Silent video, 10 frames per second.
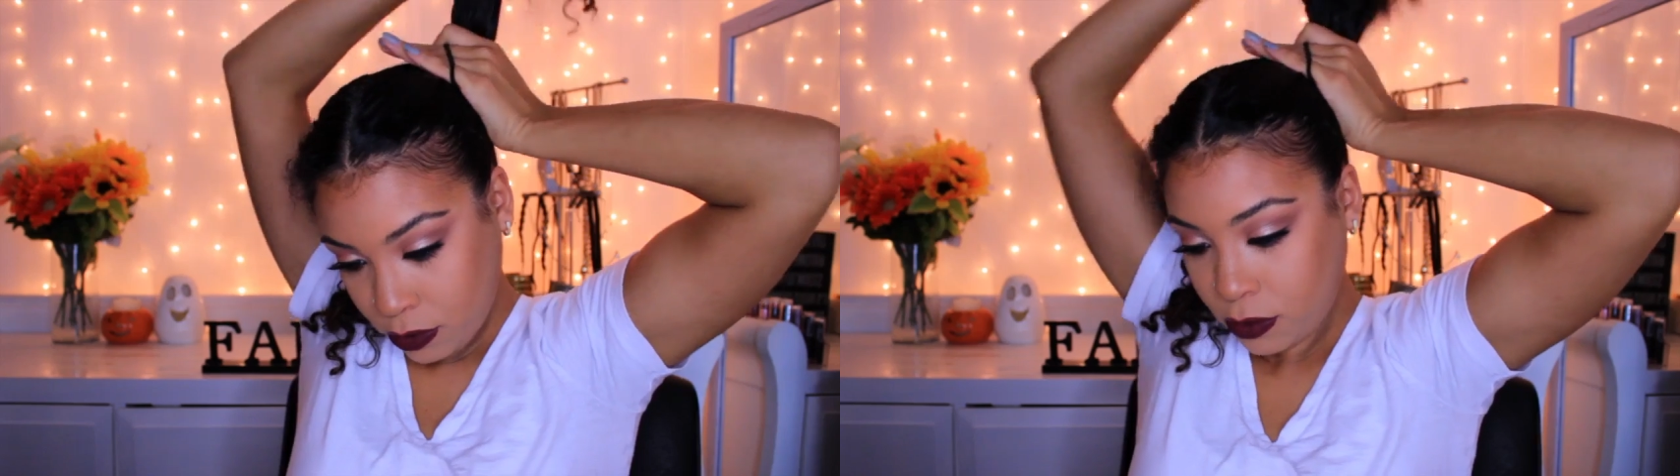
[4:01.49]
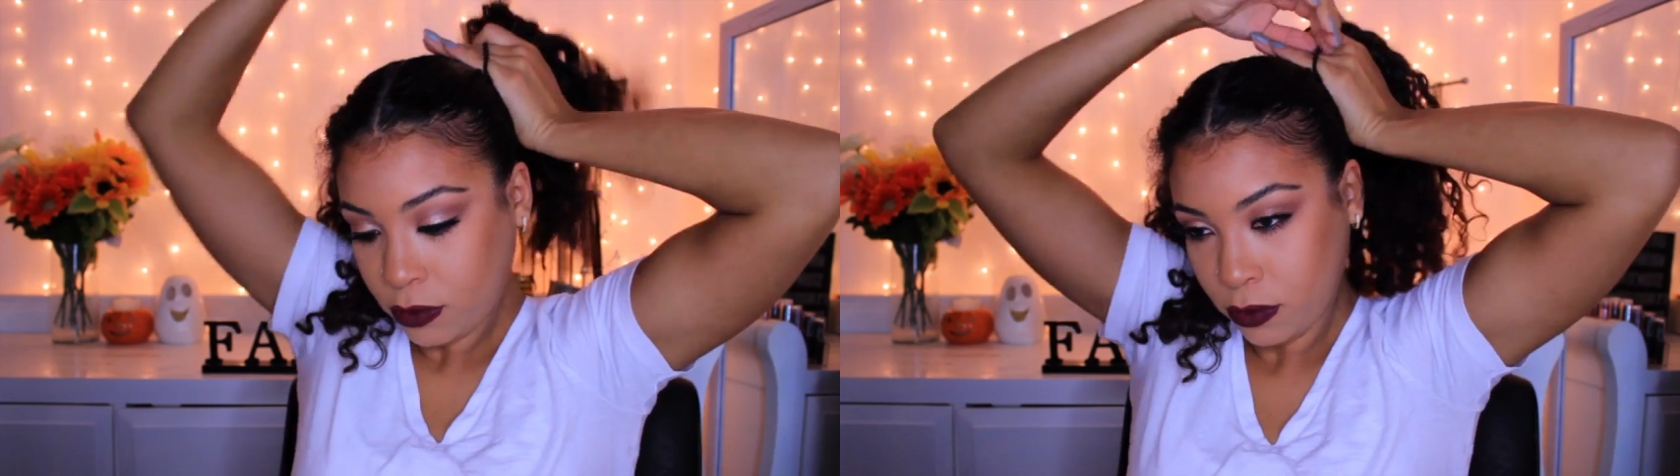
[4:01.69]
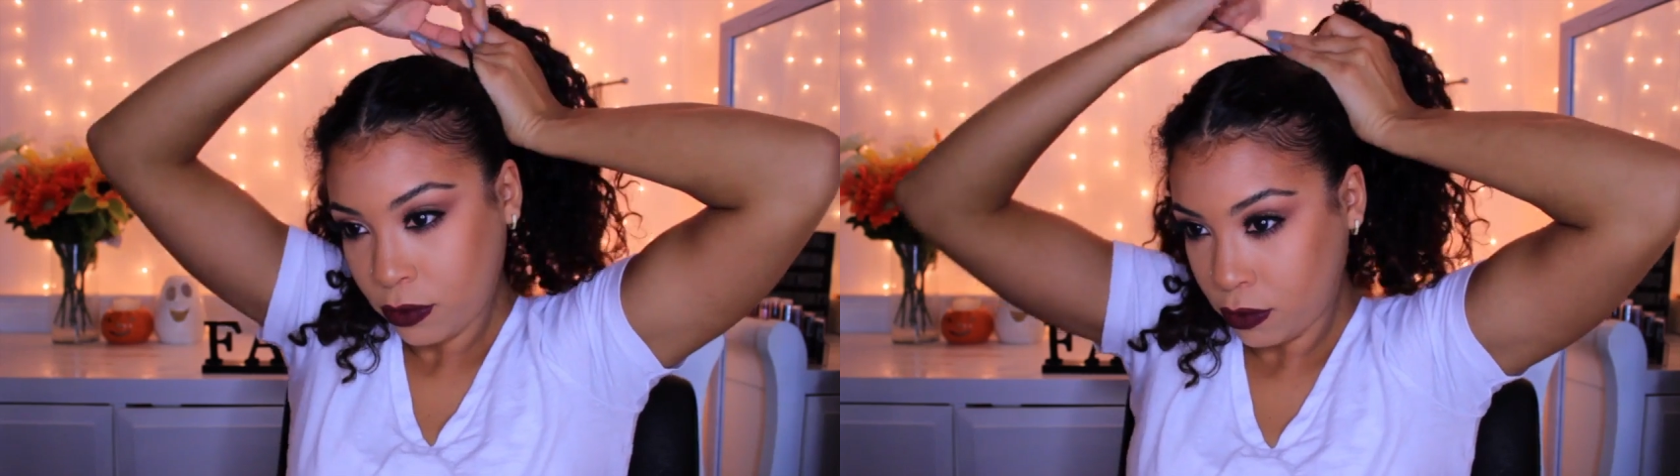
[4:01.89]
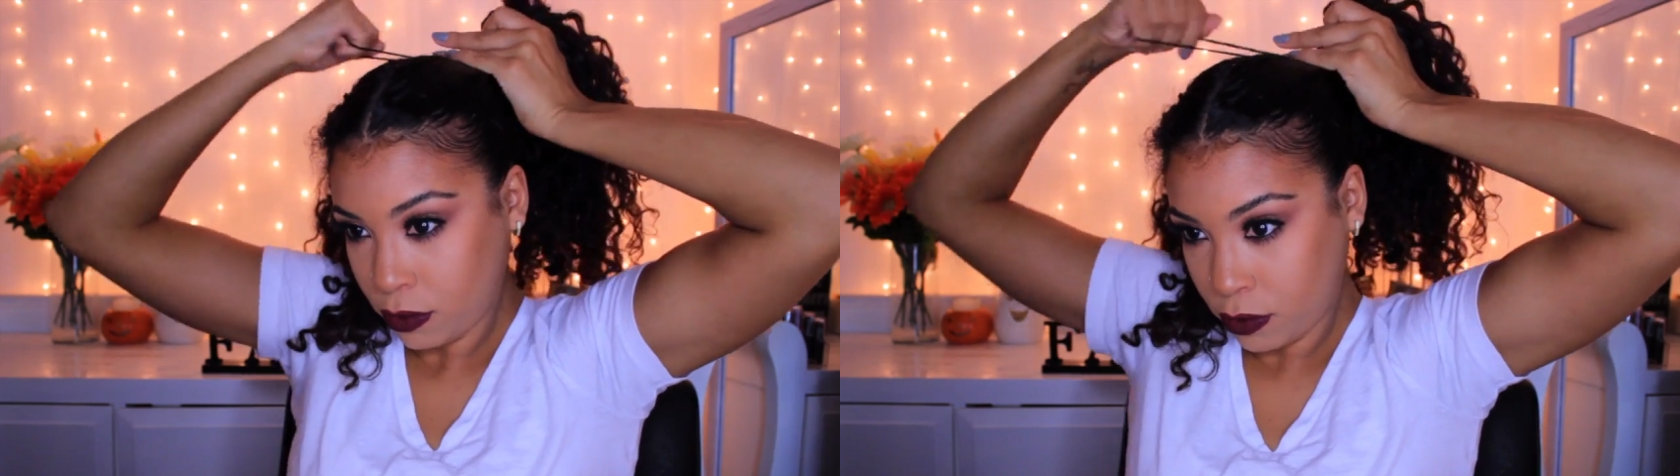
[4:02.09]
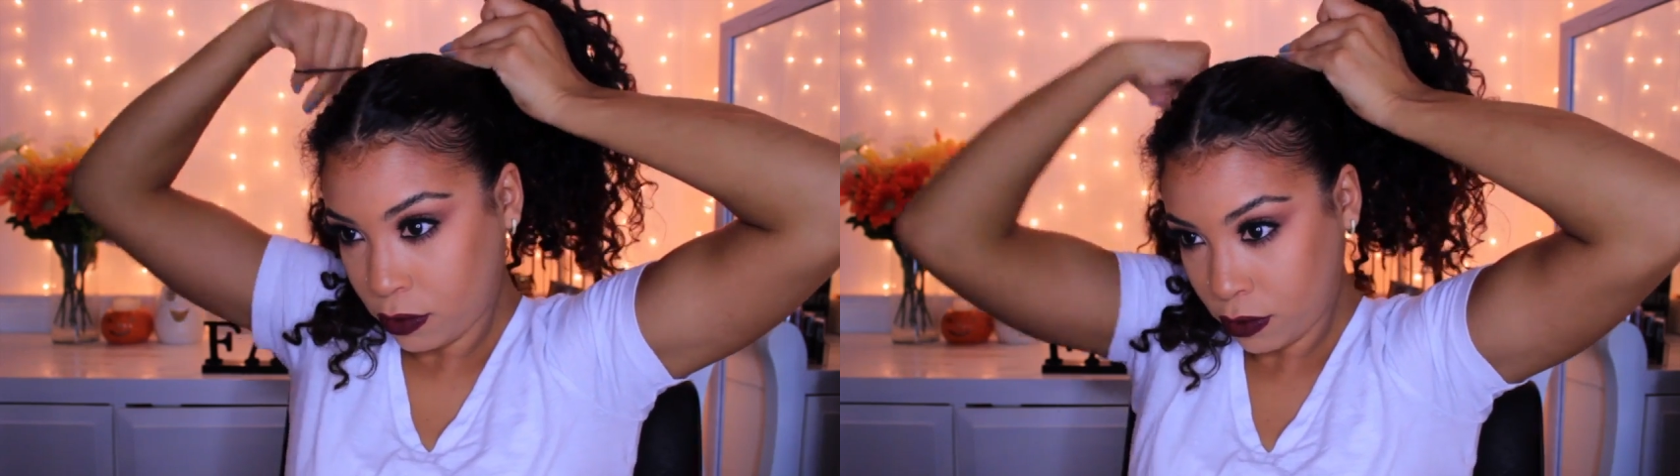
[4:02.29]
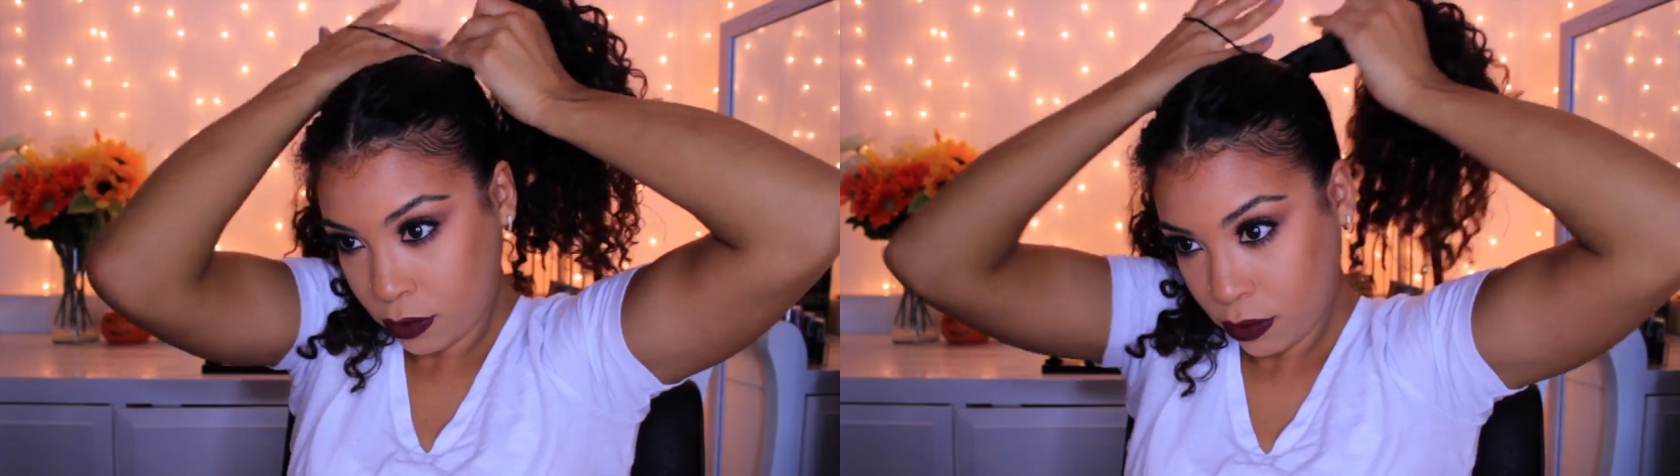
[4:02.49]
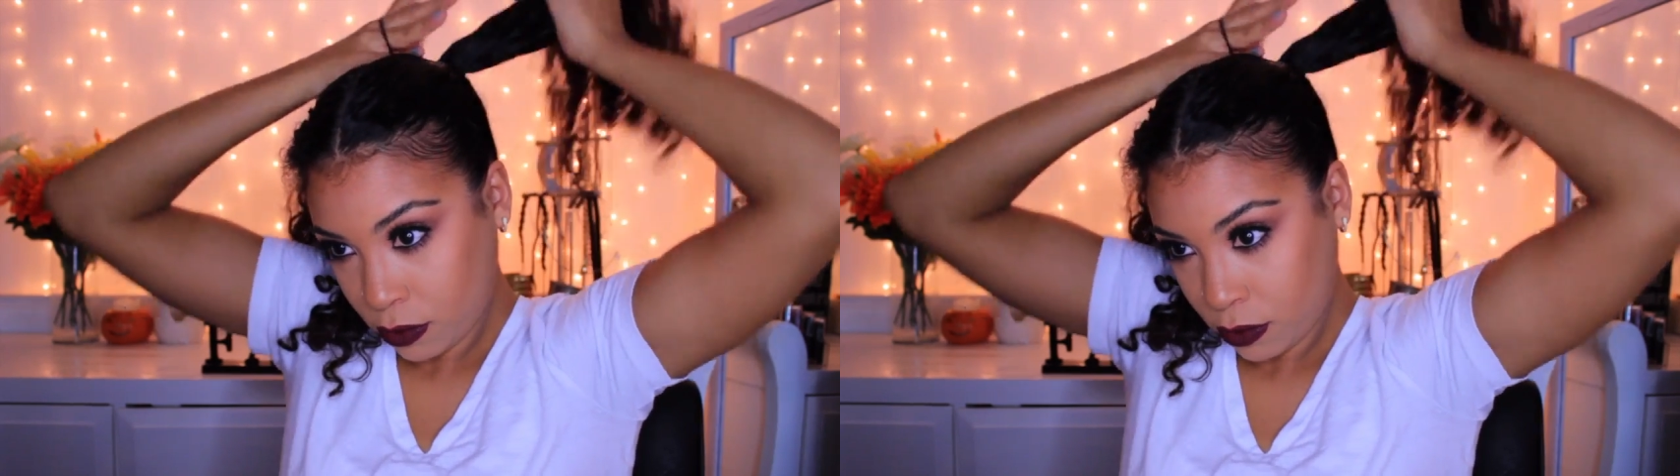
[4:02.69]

want it on the side.